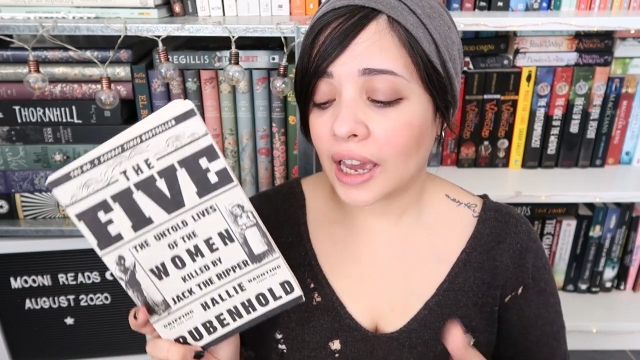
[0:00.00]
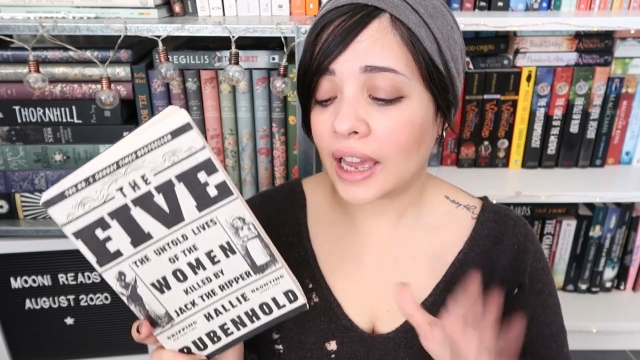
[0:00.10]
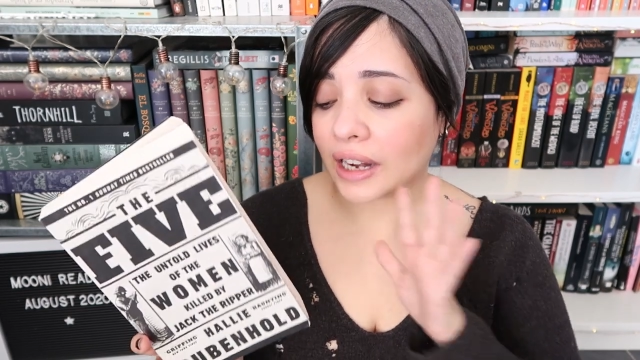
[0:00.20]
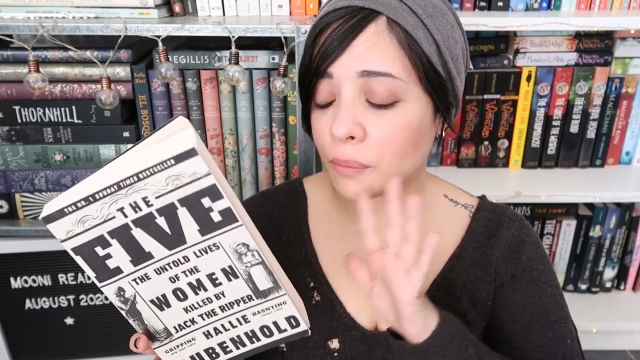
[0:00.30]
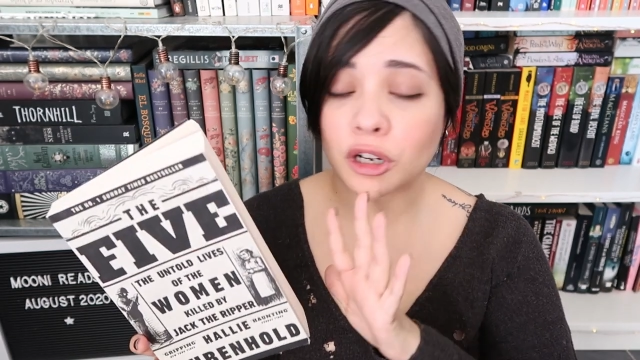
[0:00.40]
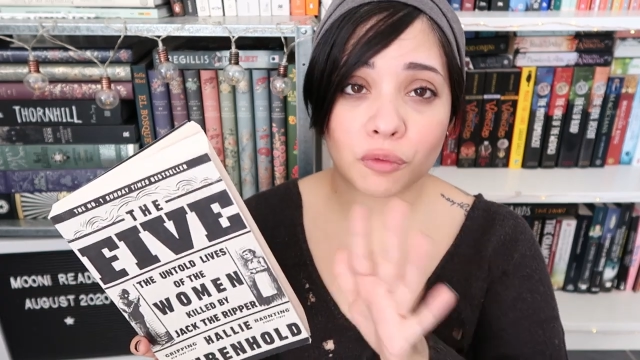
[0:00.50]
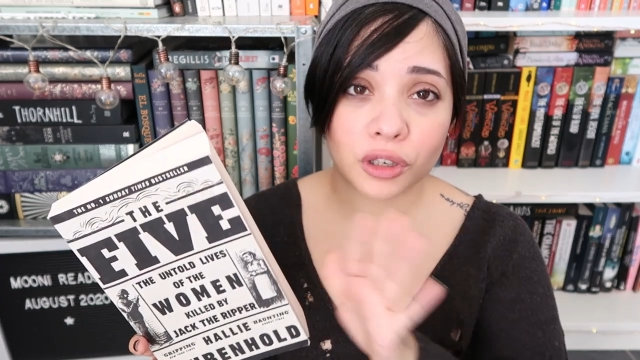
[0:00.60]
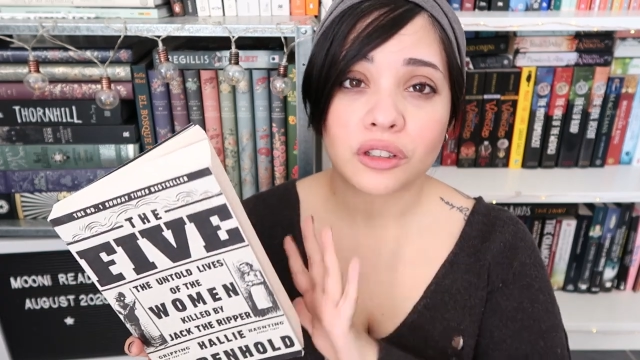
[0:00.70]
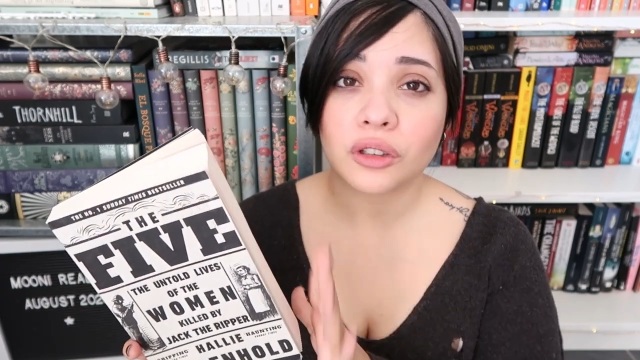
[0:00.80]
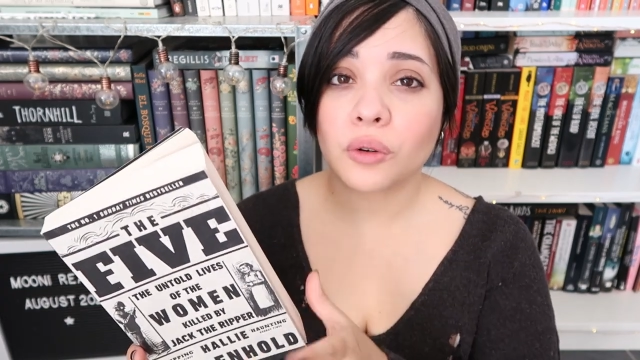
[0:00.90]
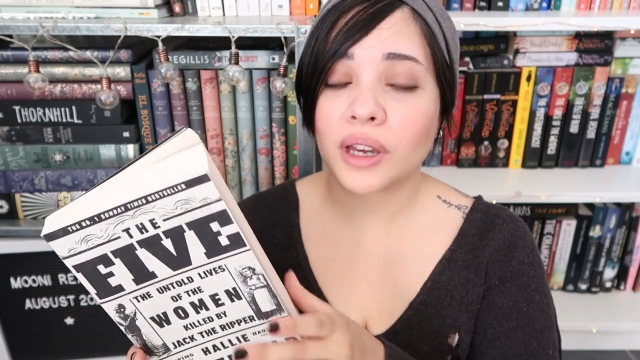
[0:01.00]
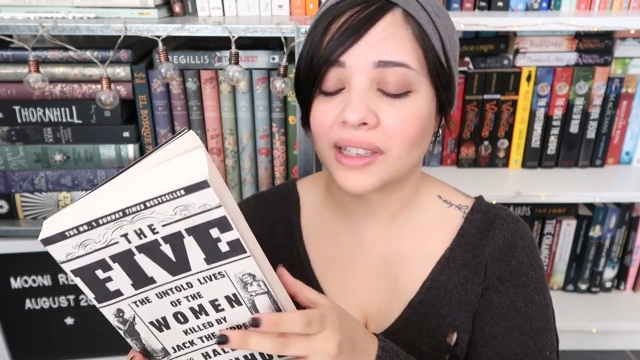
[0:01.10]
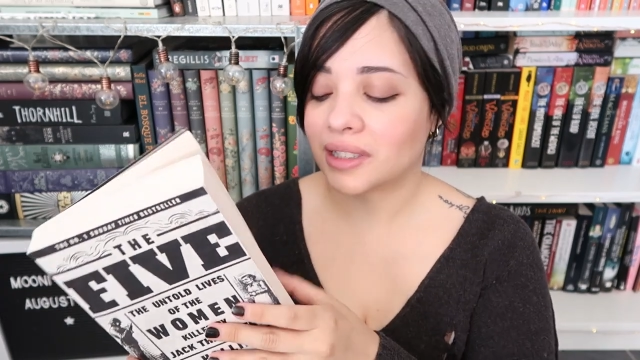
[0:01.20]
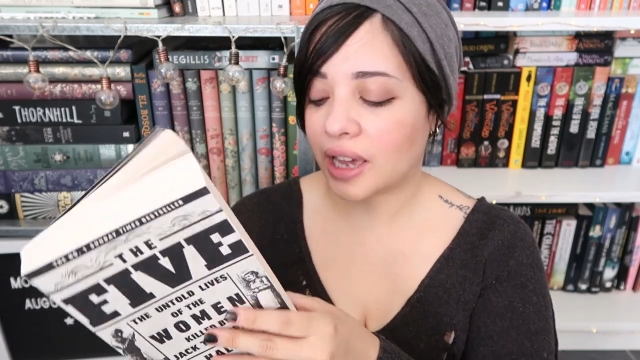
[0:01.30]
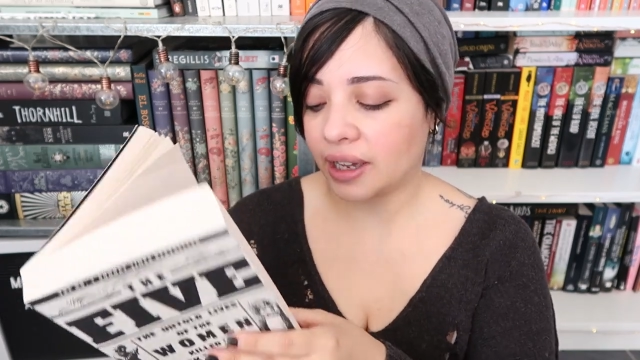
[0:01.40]
and I'm gonna read you
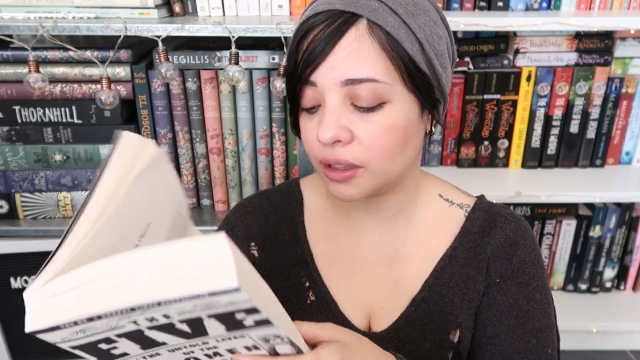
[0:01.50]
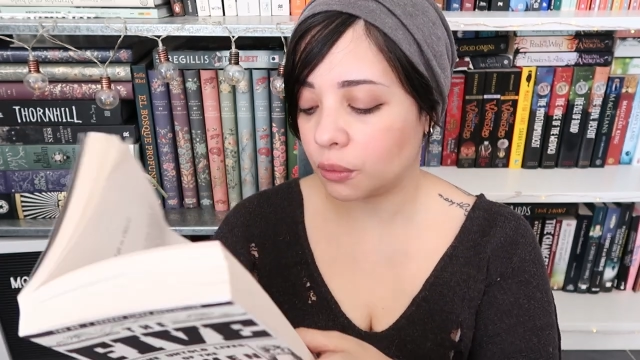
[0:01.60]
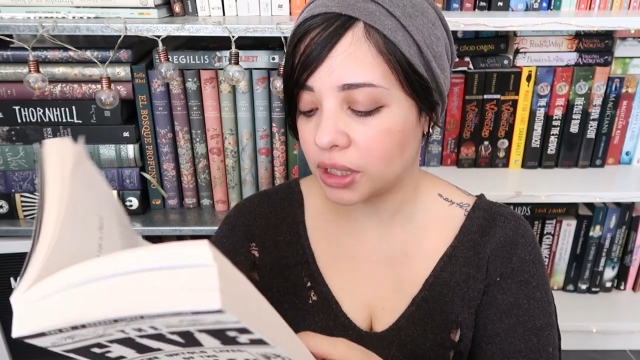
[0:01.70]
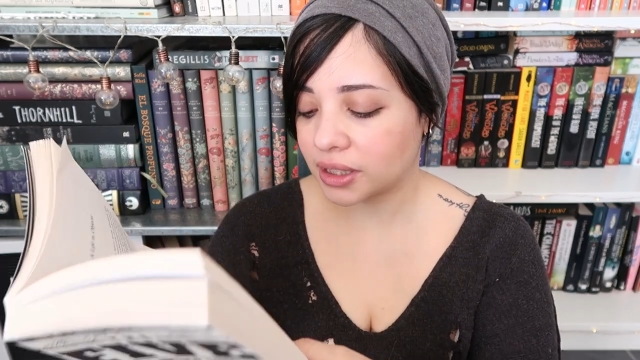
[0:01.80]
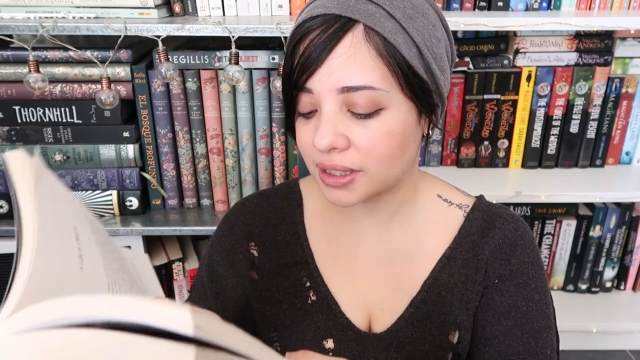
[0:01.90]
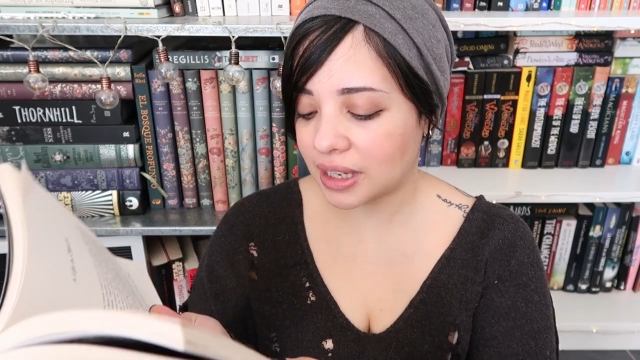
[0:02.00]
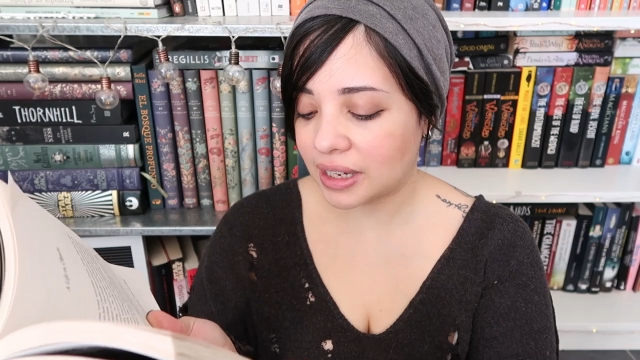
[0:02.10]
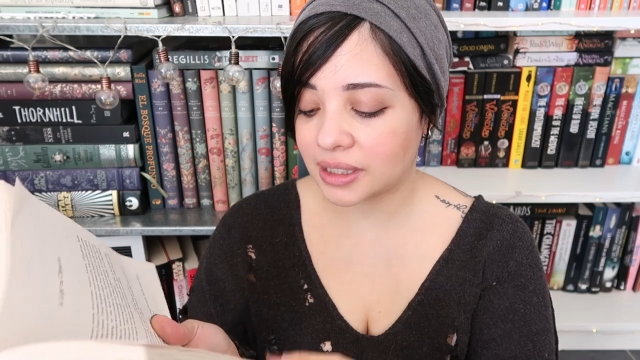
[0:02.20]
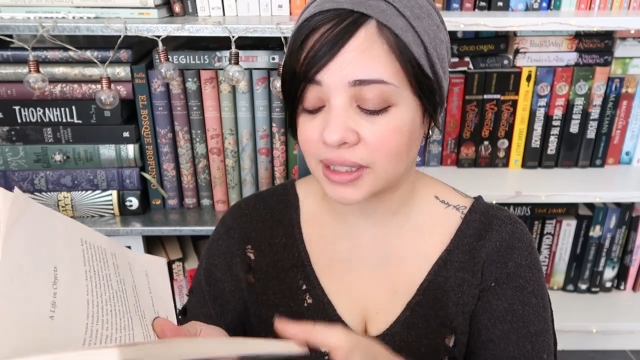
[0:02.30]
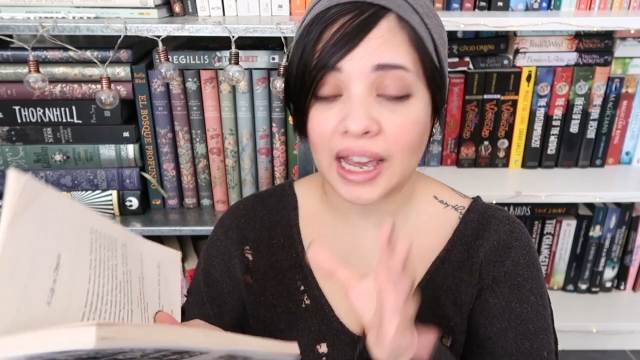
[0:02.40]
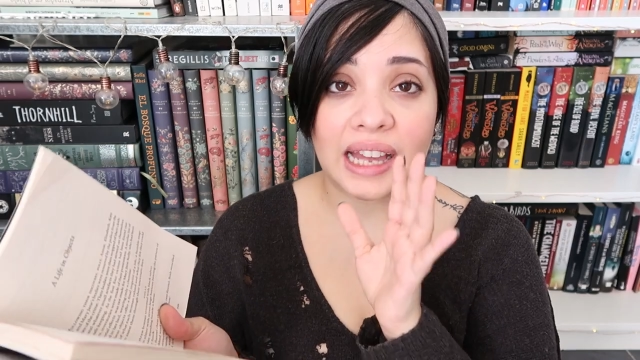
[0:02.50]
exactly what it says